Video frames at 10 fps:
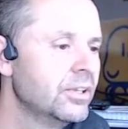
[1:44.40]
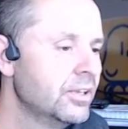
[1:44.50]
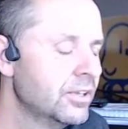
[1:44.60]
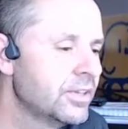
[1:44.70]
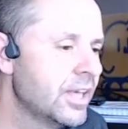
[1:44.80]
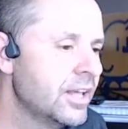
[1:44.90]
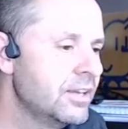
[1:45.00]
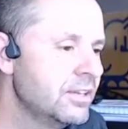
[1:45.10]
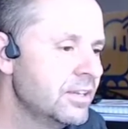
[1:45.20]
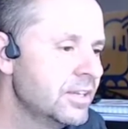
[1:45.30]

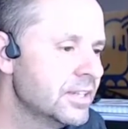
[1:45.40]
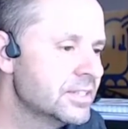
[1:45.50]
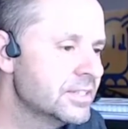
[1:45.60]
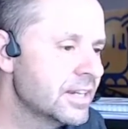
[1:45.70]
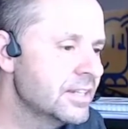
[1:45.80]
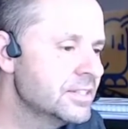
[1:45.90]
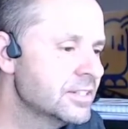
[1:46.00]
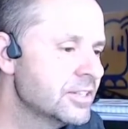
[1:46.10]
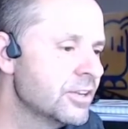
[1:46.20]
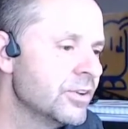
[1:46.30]
then it's dead easy
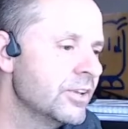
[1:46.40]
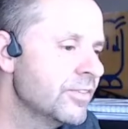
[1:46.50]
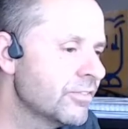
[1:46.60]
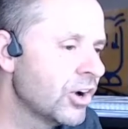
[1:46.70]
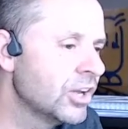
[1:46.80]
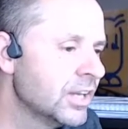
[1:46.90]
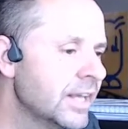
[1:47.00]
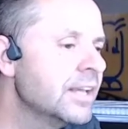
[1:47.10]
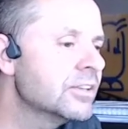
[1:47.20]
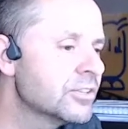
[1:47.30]
to do. If you've got a
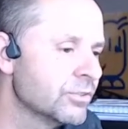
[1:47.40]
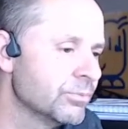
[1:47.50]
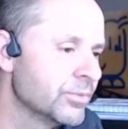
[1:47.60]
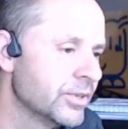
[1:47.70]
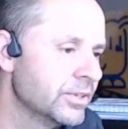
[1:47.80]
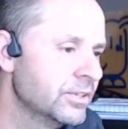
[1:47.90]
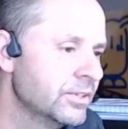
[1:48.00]
link to something,